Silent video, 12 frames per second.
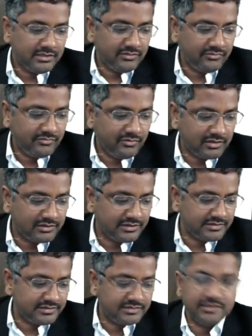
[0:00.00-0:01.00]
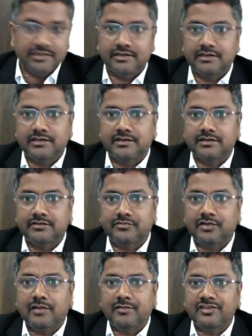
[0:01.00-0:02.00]
for this
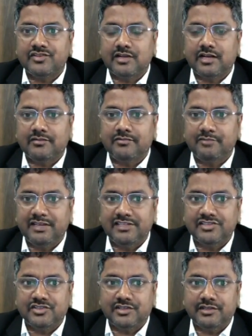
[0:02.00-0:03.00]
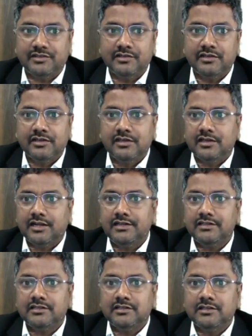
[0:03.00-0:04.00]
formation of benzene,
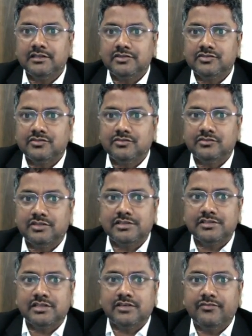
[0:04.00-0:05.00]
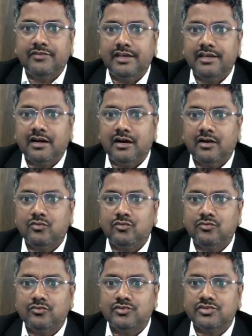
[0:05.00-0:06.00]
right? So this is the way how
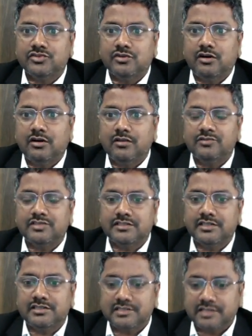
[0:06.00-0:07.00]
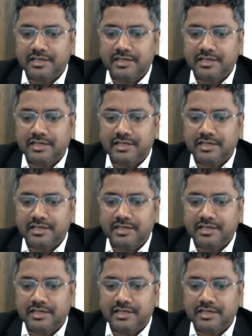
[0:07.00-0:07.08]
to solve such type